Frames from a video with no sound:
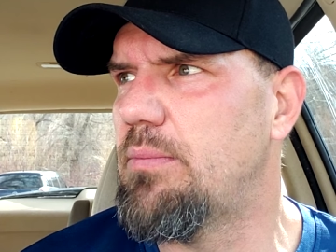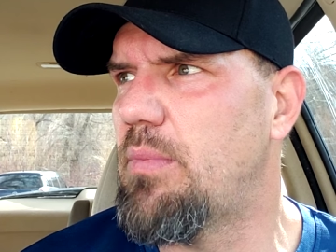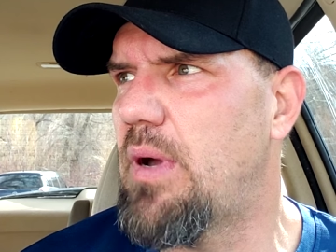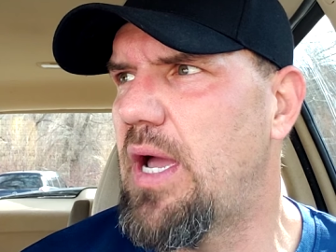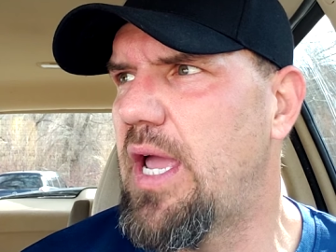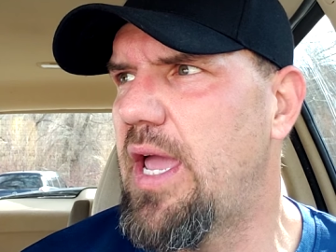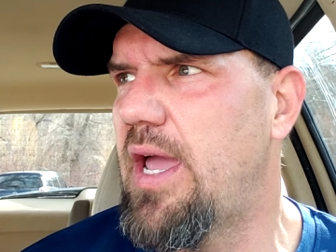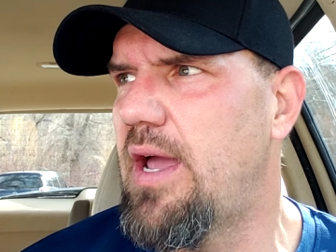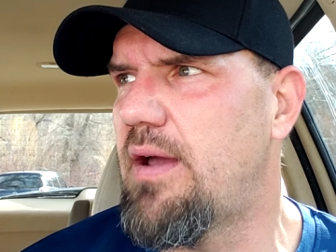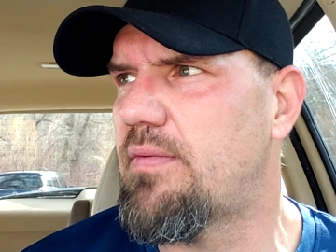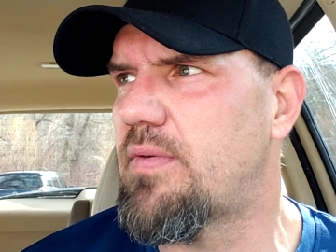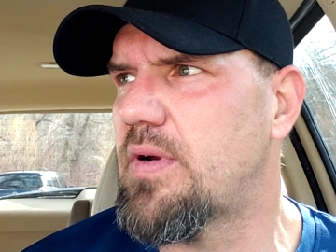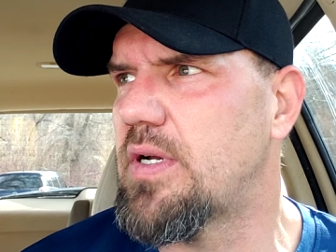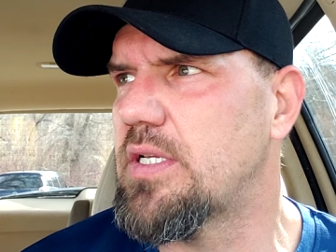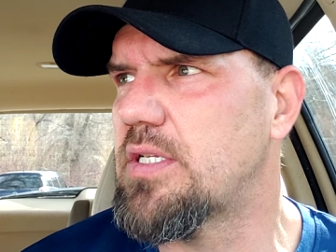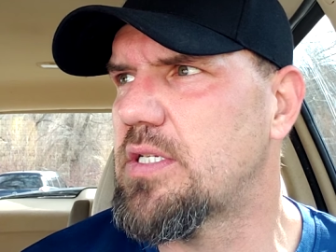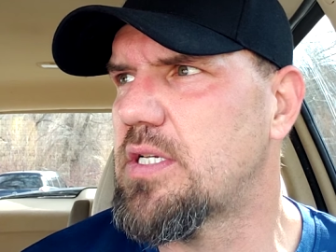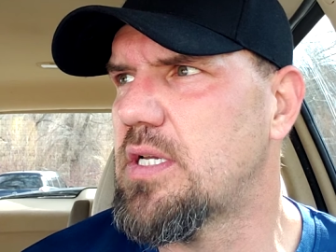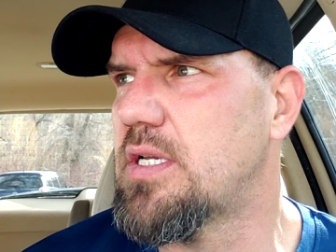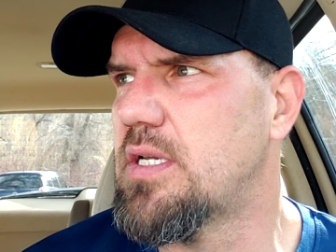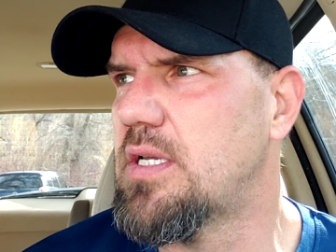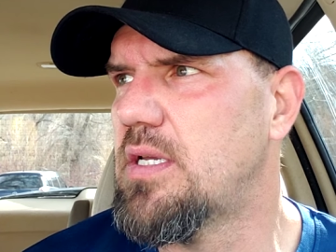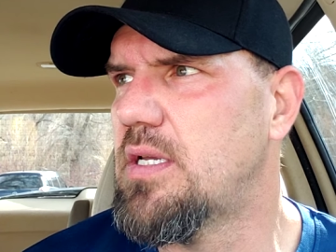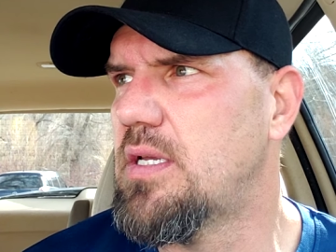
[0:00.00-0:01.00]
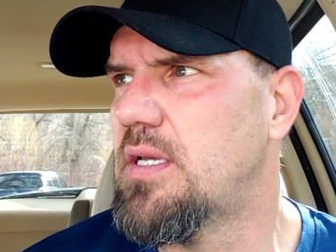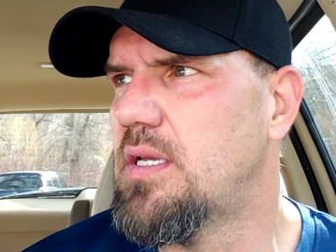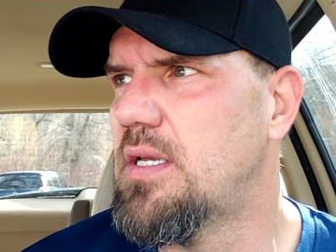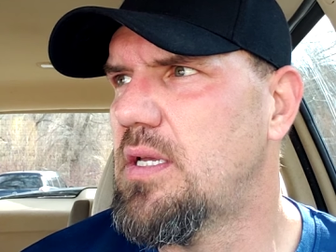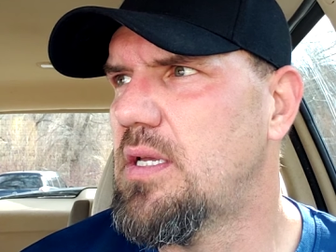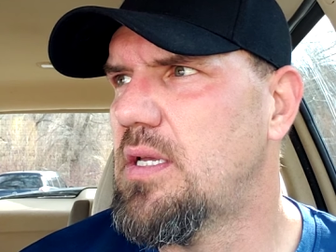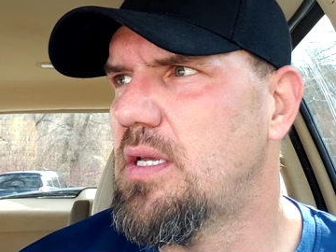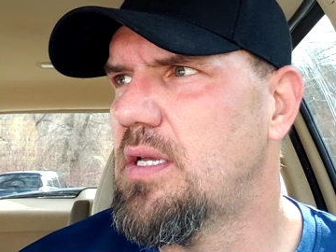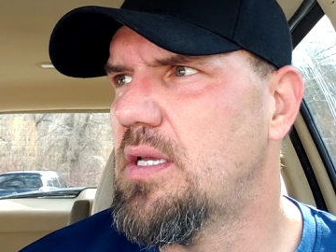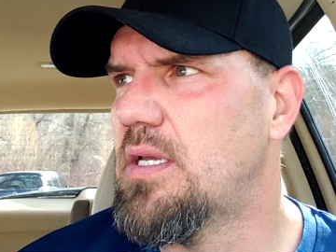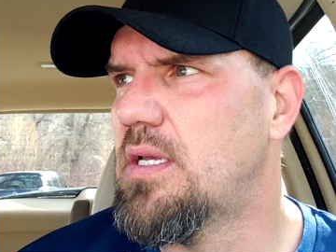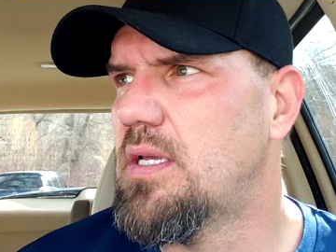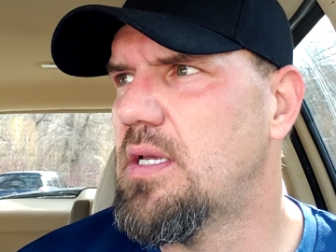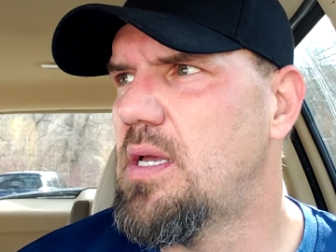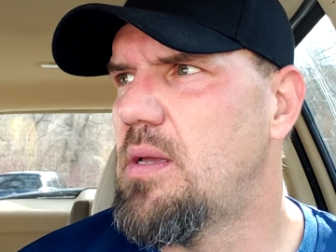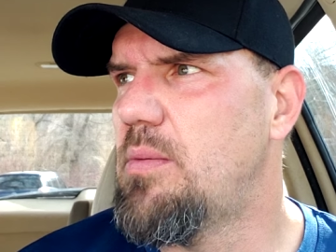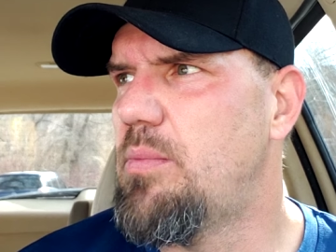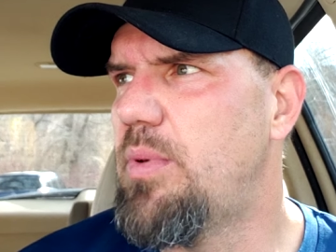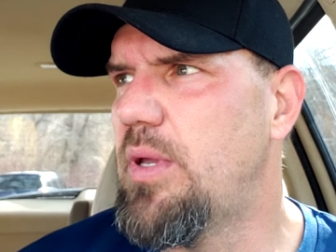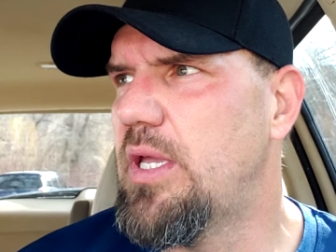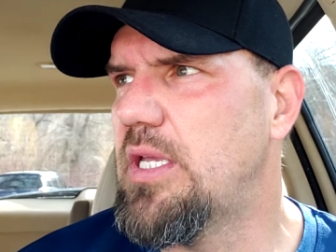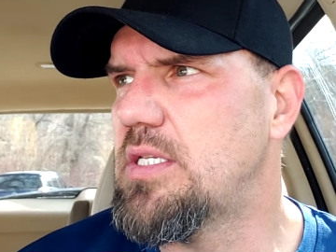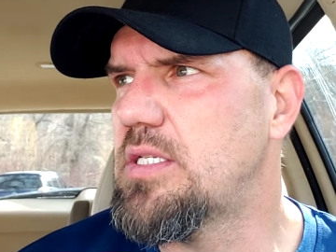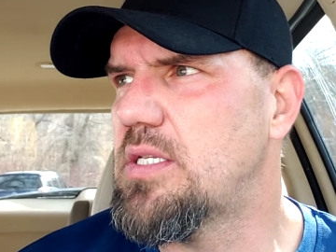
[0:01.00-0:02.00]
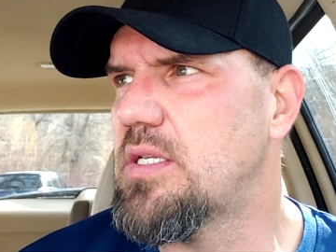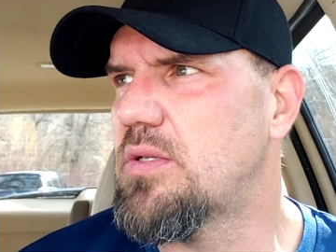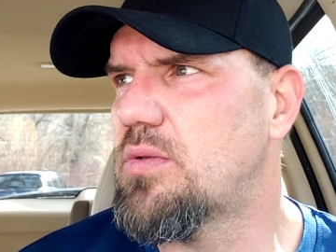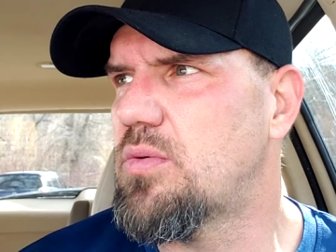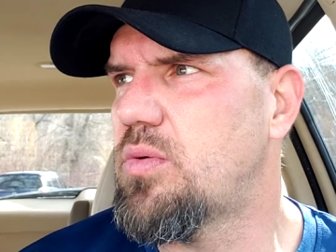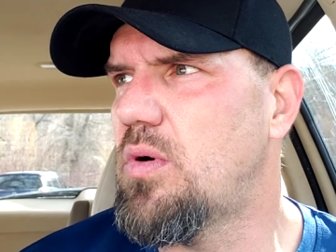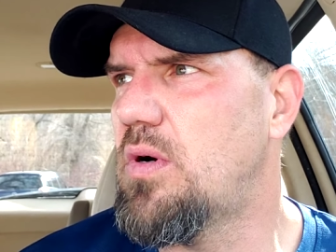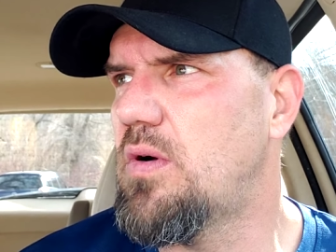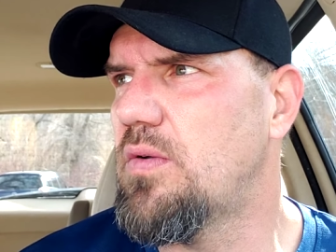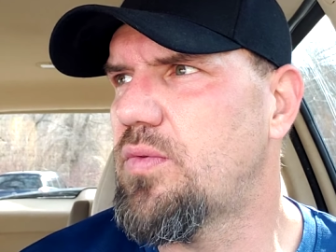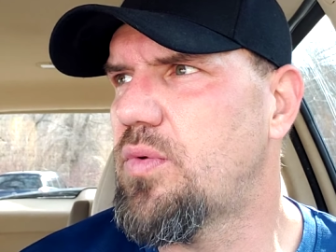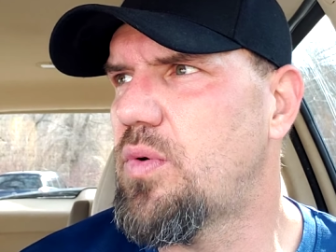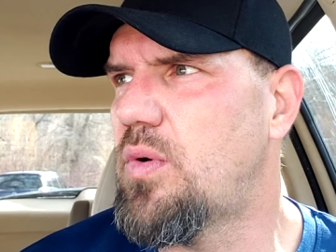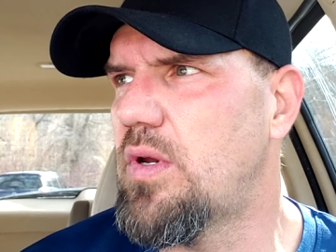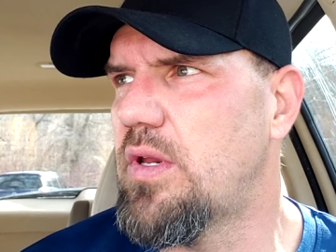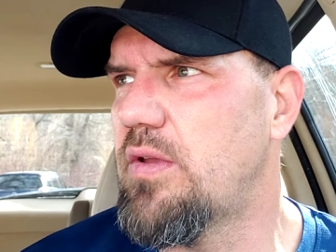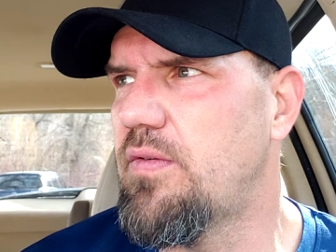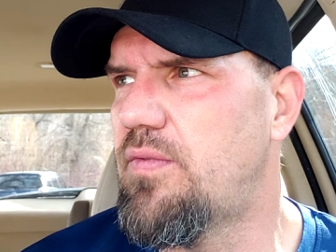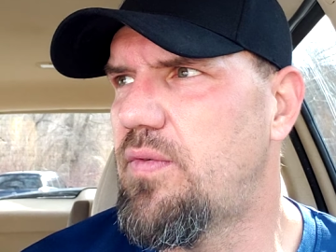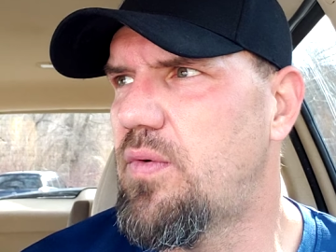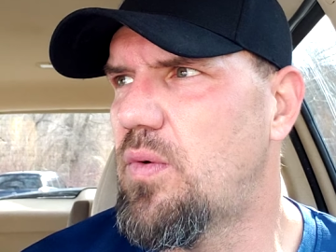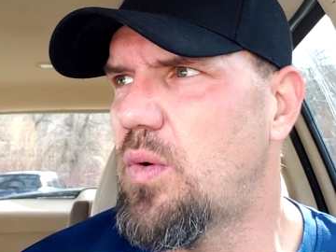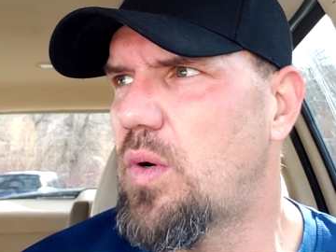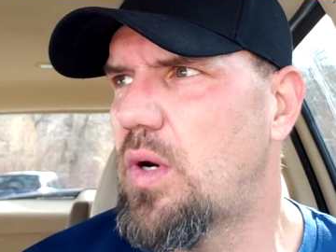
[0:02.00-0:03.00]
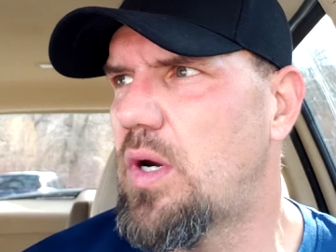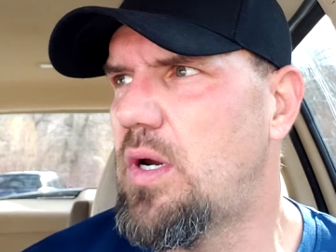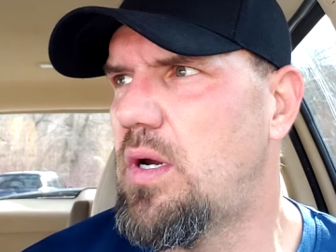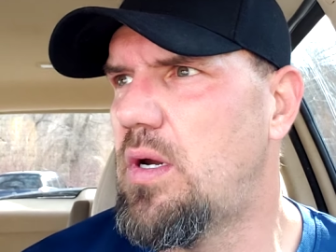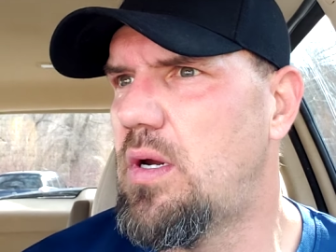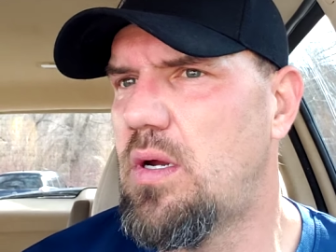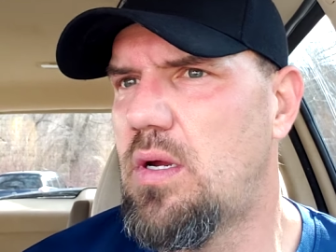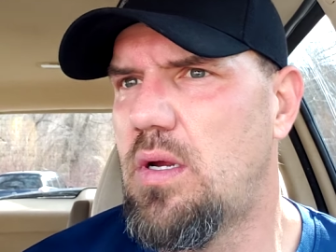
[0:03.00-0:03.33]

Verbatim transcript: my average. I paced at 1224.